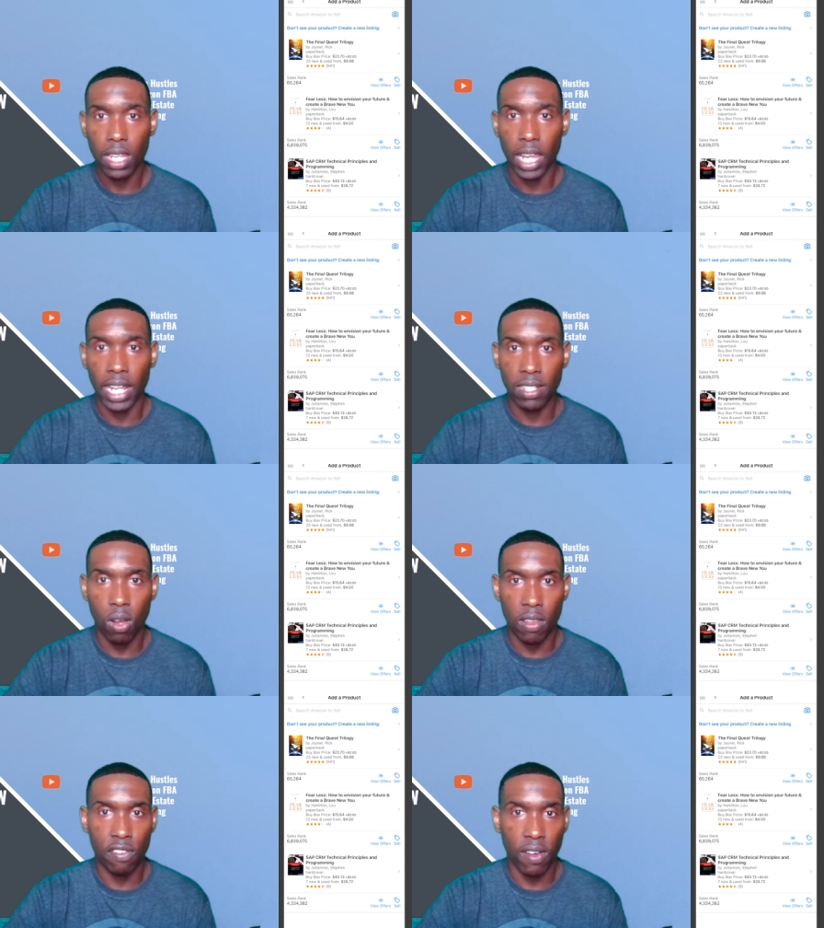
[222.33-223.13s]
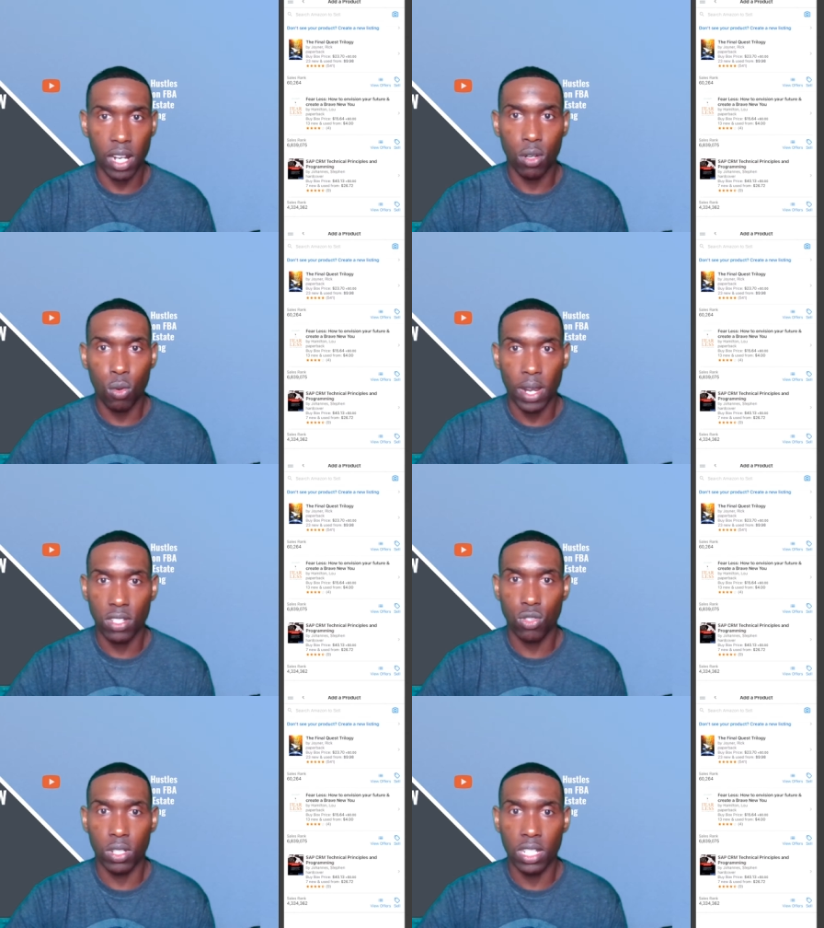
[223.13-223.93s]
And it's called the Final
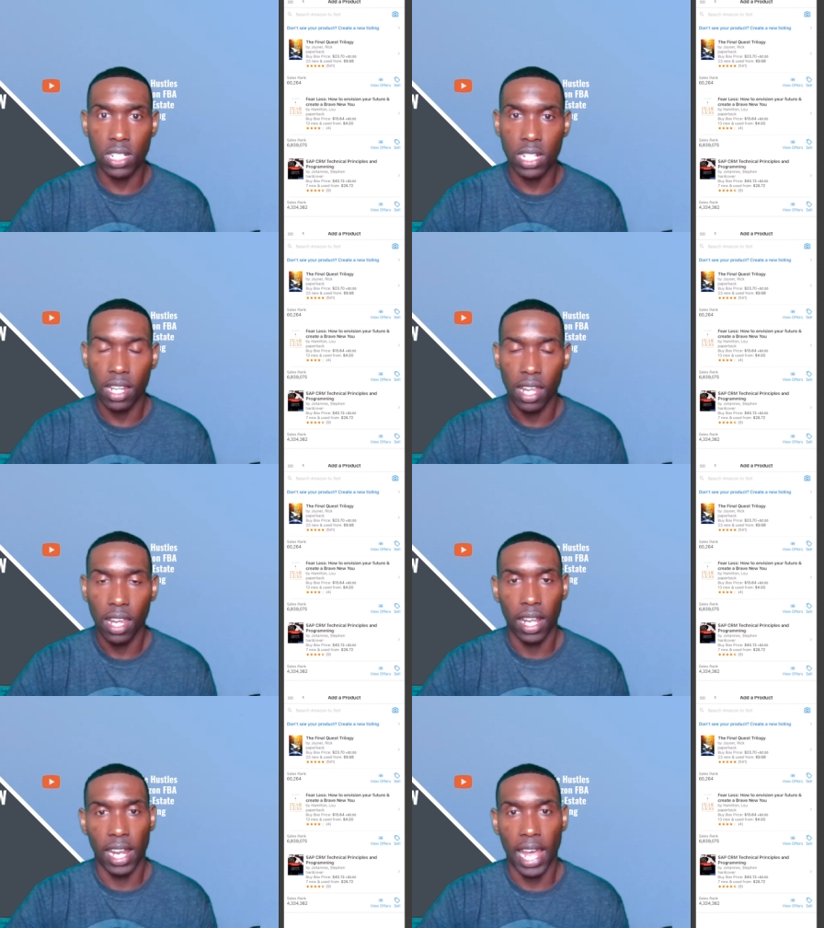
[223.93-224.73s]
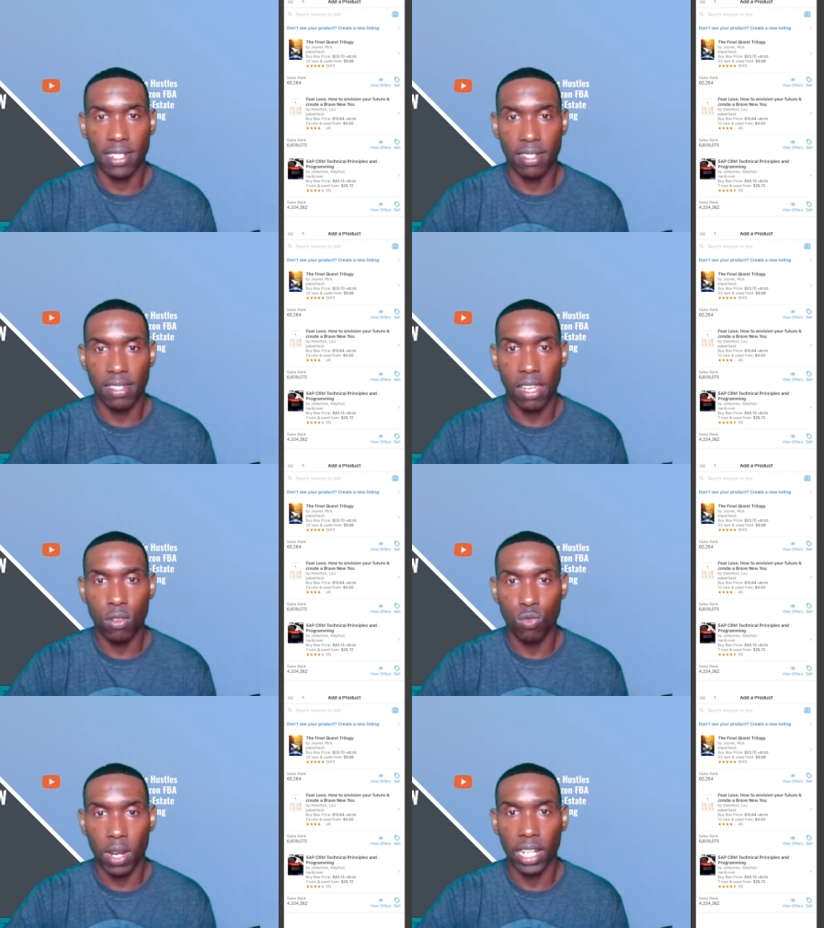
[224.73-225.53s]
Quest Trilogy, and it has a
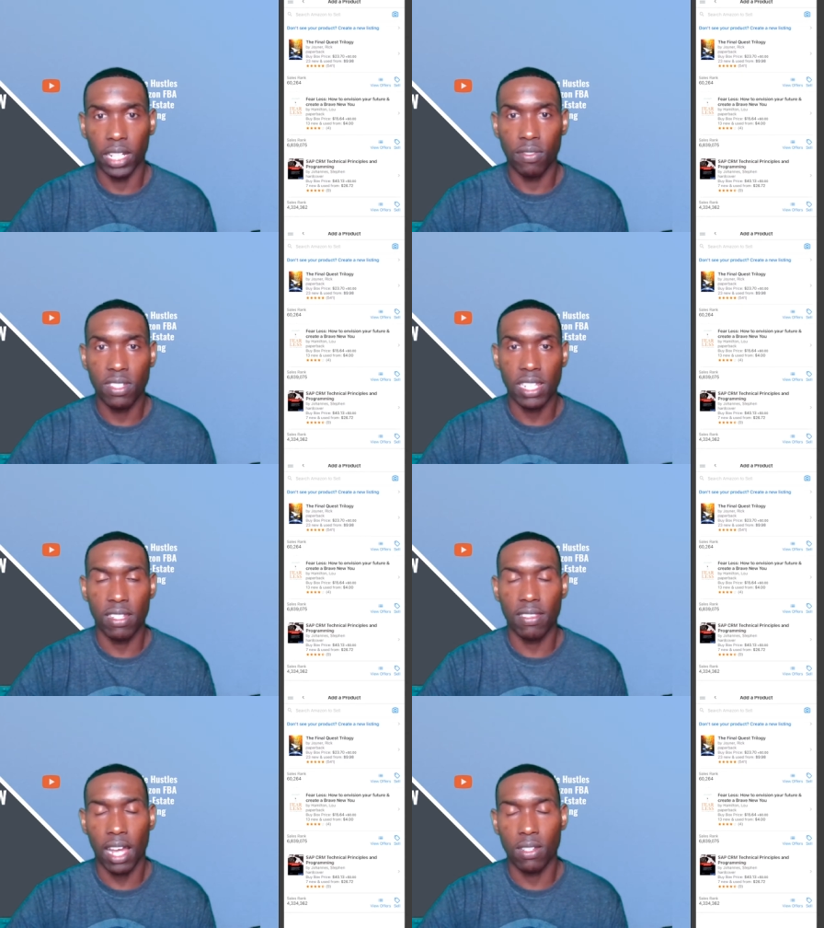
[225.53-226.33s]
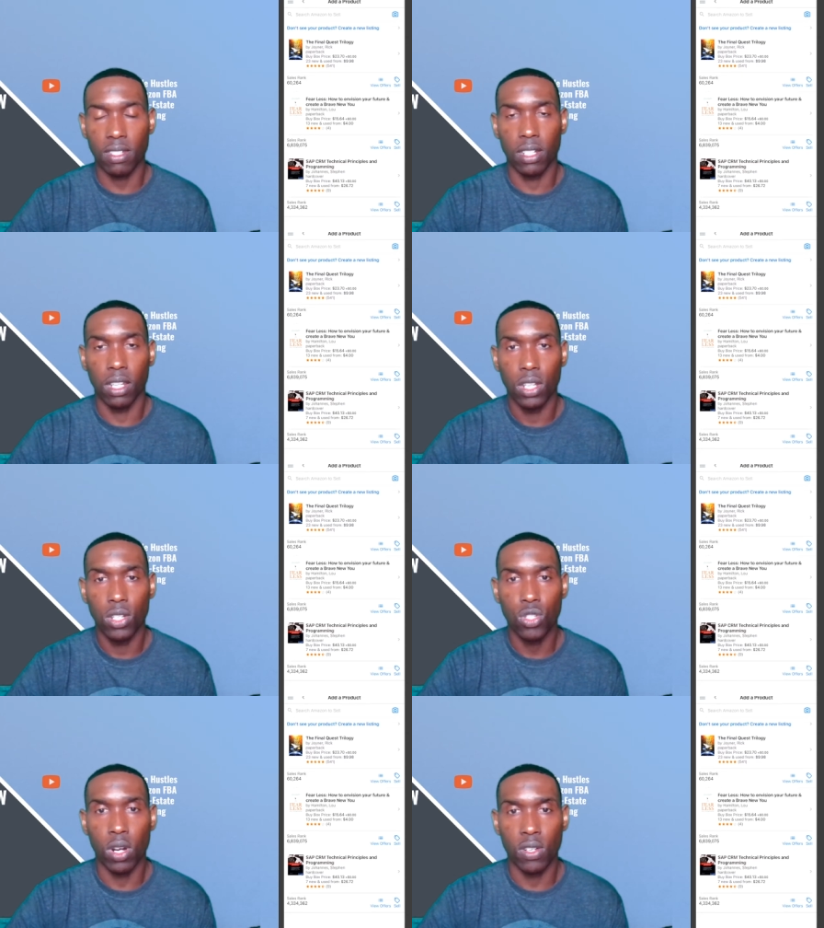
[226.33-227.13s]
sales ranking of
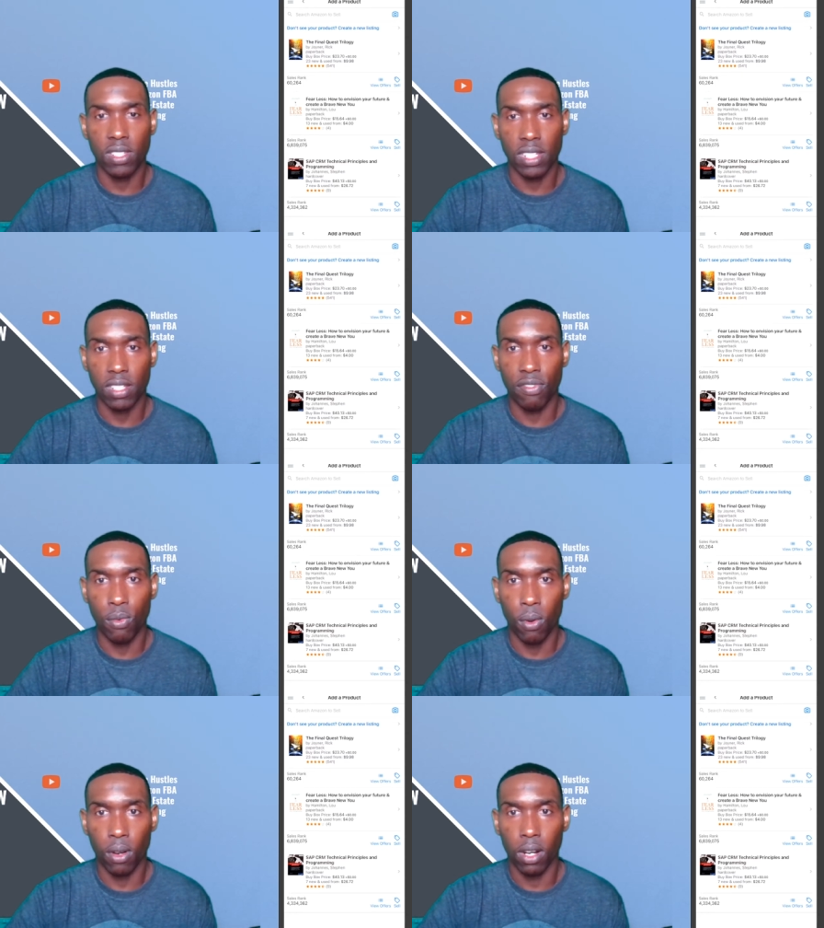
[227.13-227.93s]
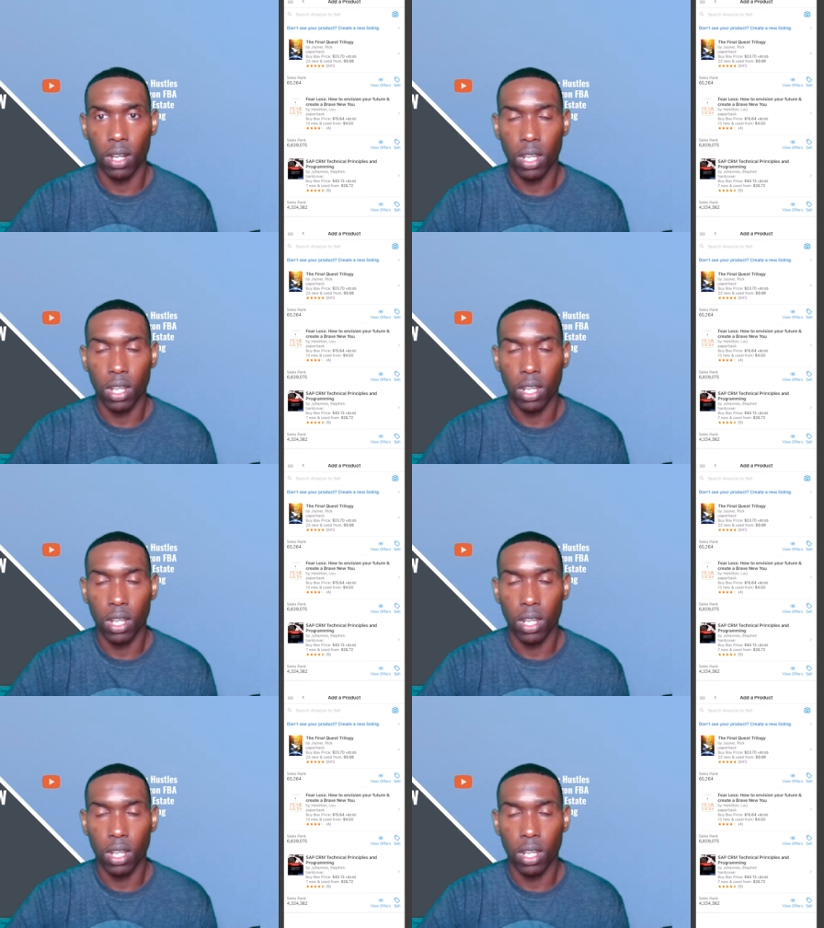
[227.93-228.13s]
60,264.